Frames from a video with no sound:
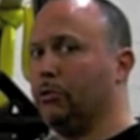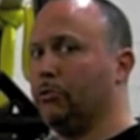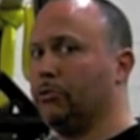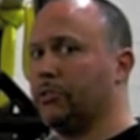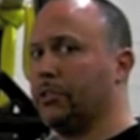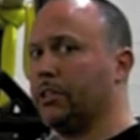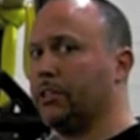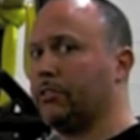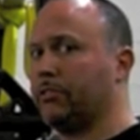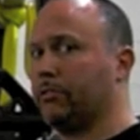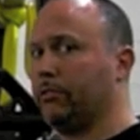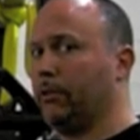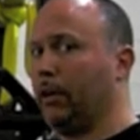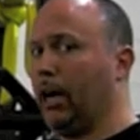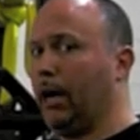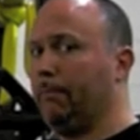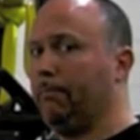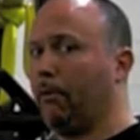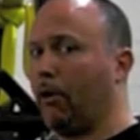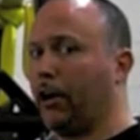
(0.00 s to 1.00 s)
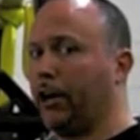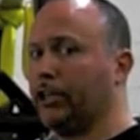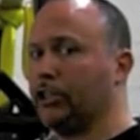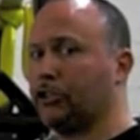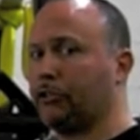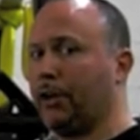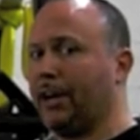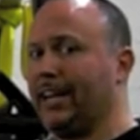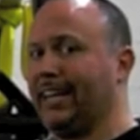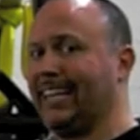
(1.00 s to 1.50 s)
use this bar in
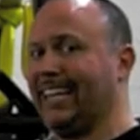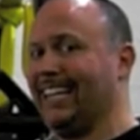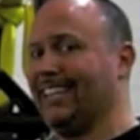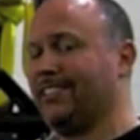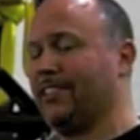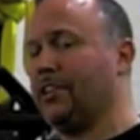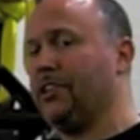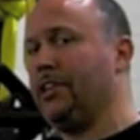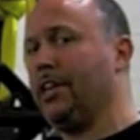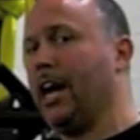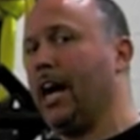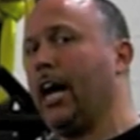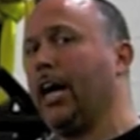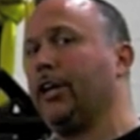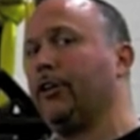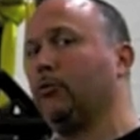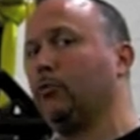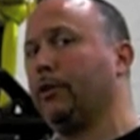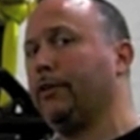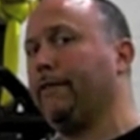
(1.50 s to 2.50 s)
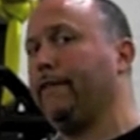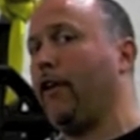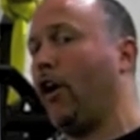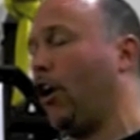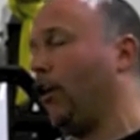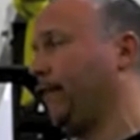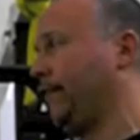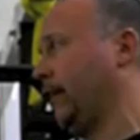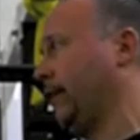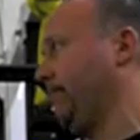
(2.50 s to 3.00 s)
training. It's a
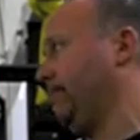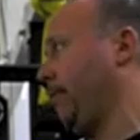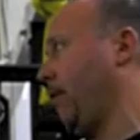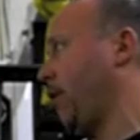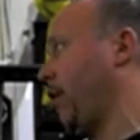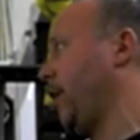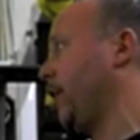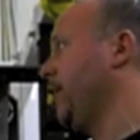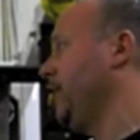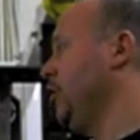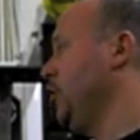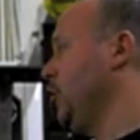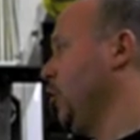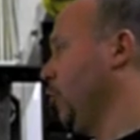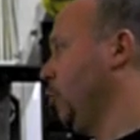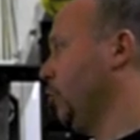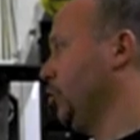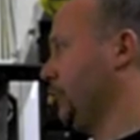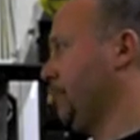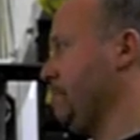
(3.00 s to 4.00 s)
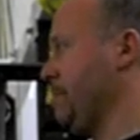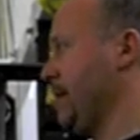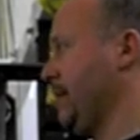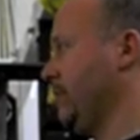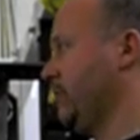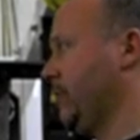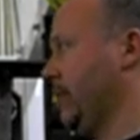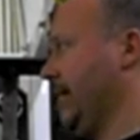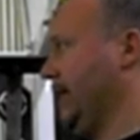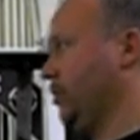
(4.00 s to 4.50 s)
non-revolving bar, which
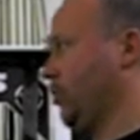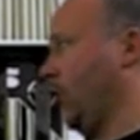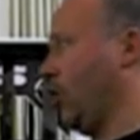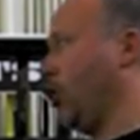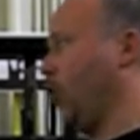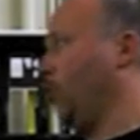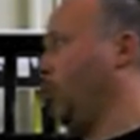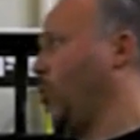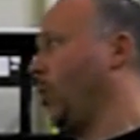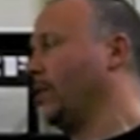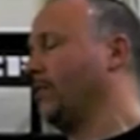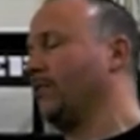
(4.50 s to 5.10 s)
means it's all